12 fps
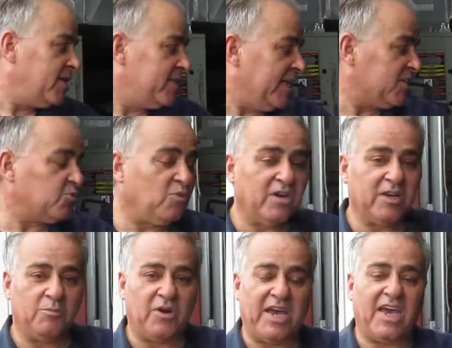That's why
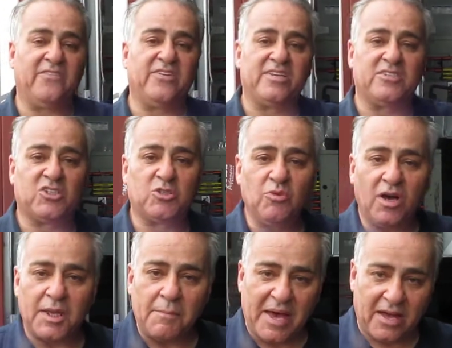by having a
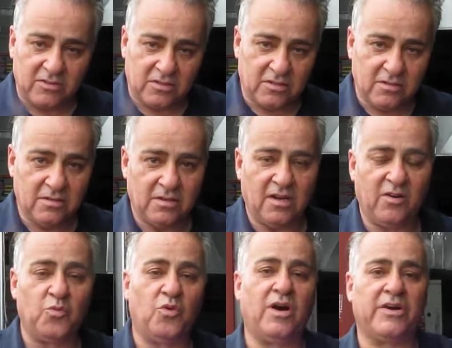small amount
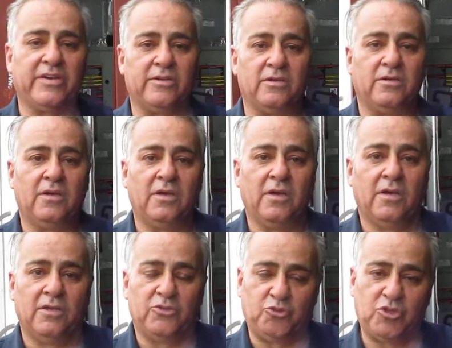of water
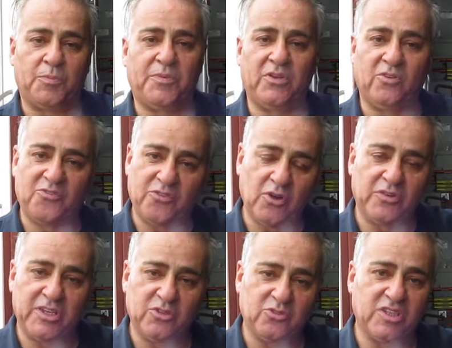dripping or
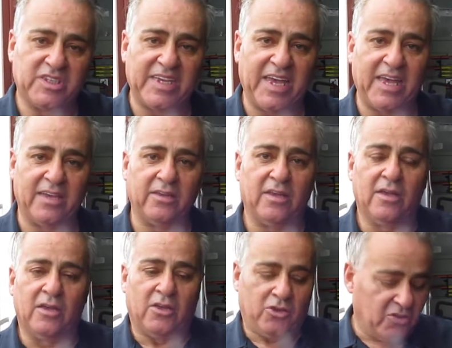flowing into the tank,
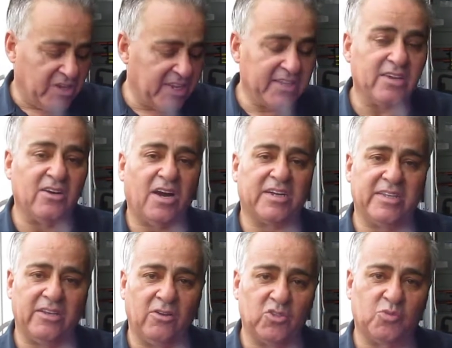you're getting the
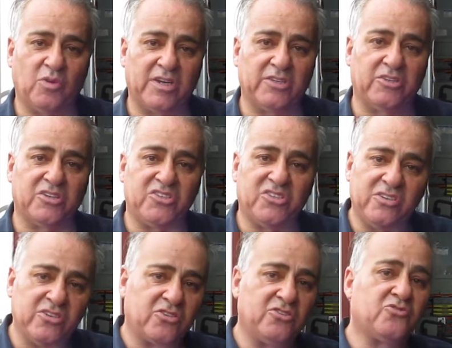garden hose water to
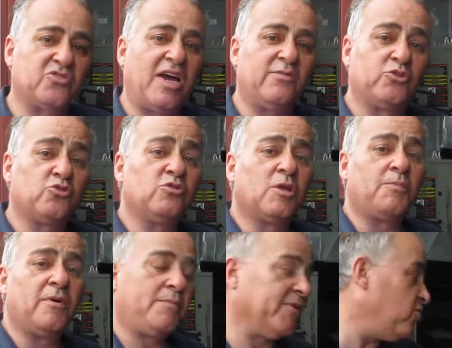continuously travel through the
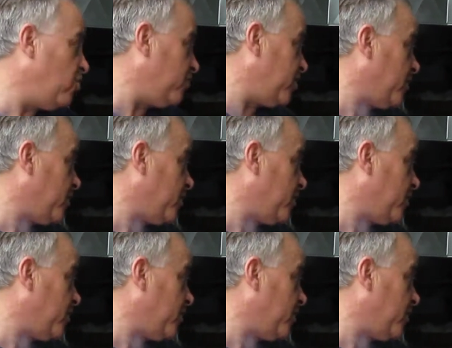pump and go away.